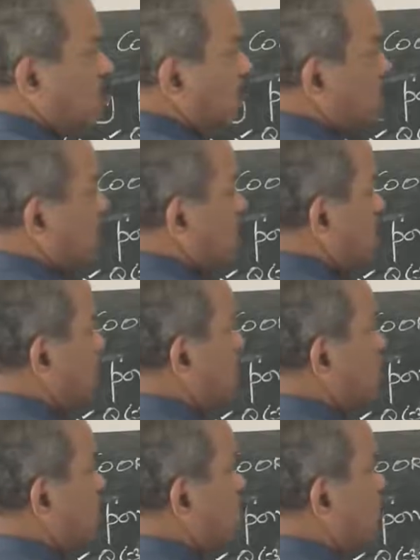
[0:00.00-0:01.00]
you mark
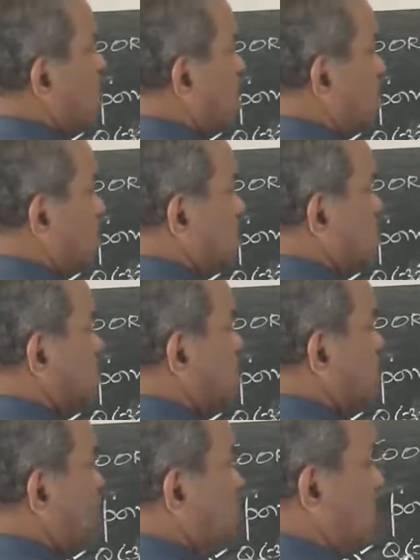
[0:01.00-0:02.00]
this
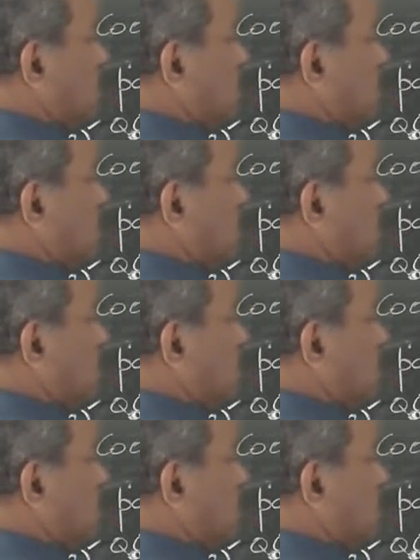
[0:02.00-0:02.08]
point